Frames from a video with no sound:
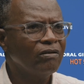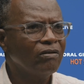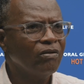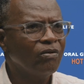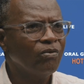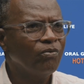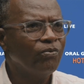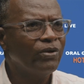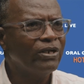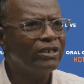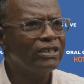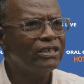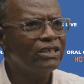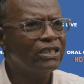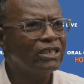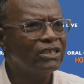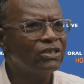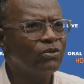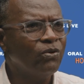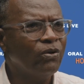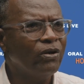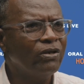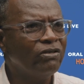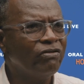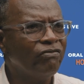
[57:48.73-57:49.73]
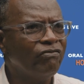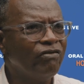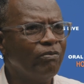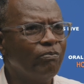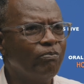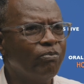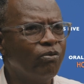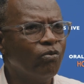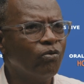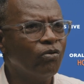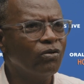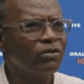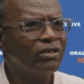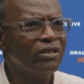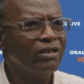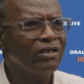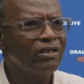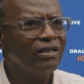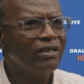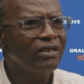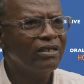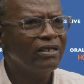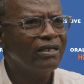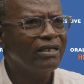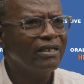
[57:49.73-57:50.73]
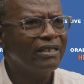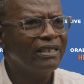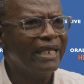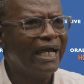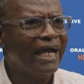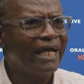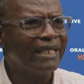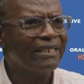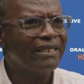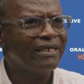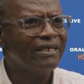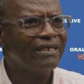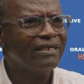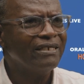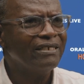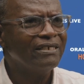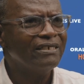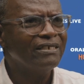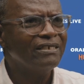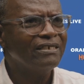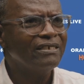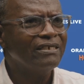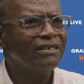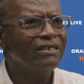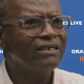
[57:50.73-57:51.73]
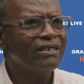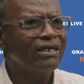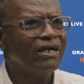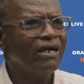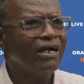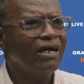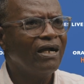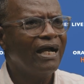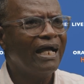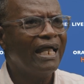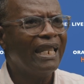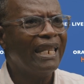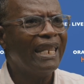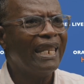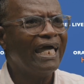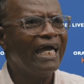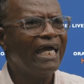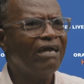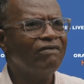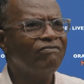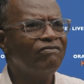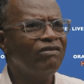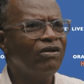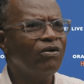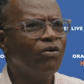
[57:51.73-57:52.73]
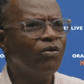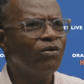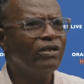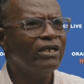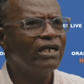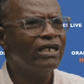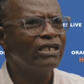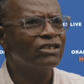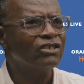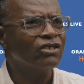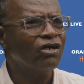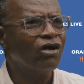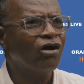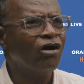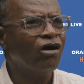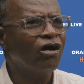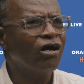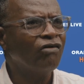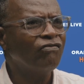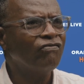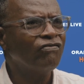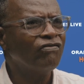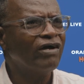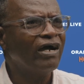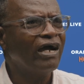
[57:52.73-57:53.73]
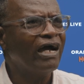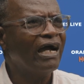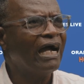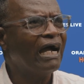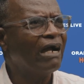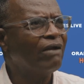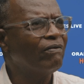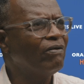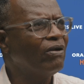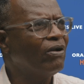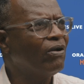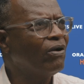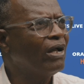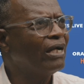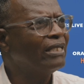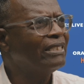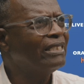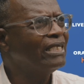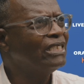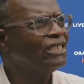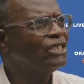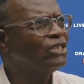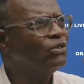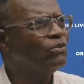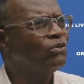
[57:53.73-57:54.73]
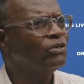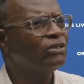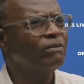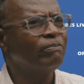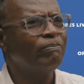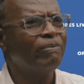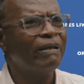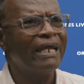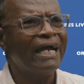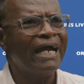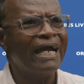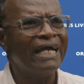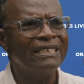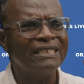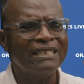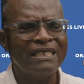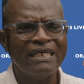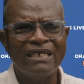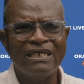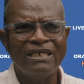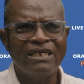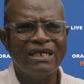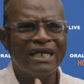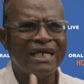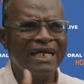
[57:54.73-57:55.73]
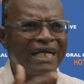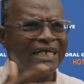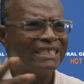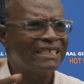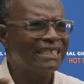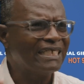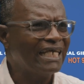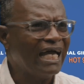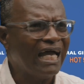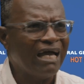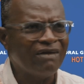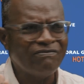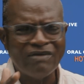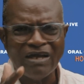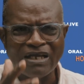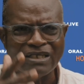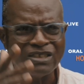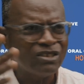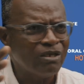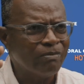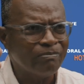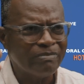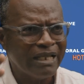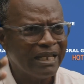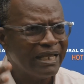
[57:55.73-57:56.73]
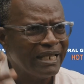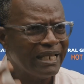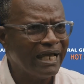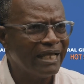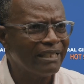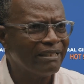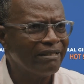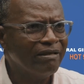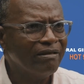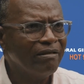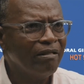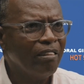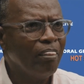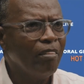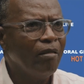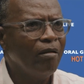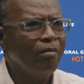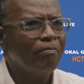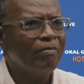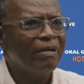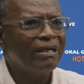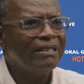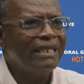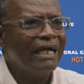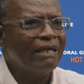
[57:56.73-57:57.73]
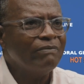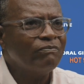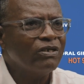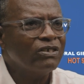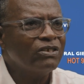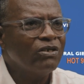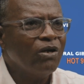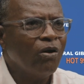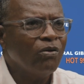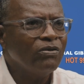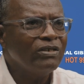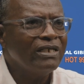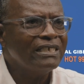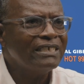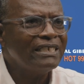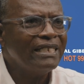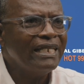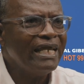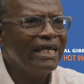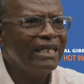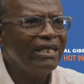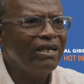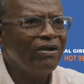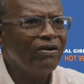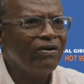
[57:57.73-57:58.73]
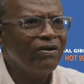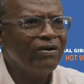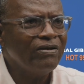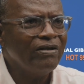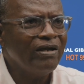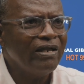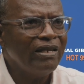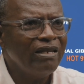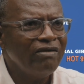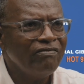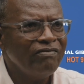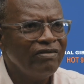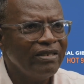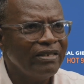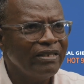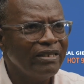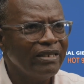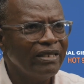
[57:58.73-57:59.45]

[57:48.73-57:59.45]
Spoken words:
when she's going to report that her livelihood is off agriculture. I think she used to plant cassava, something like that. But that was how this lady earned her living.